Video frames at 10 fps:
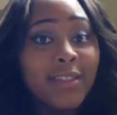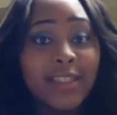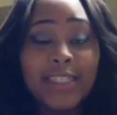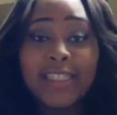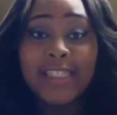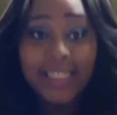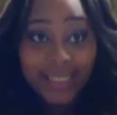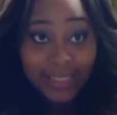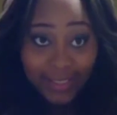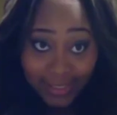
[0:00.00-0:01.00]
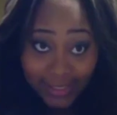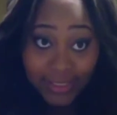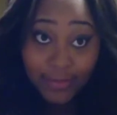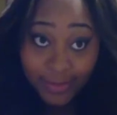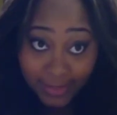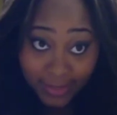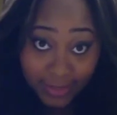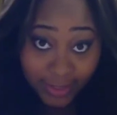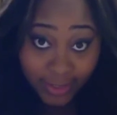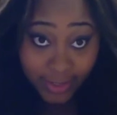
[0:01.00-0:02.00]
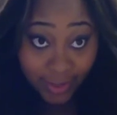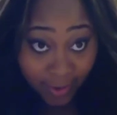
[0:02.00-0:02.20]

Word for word: Cause this this is the business here.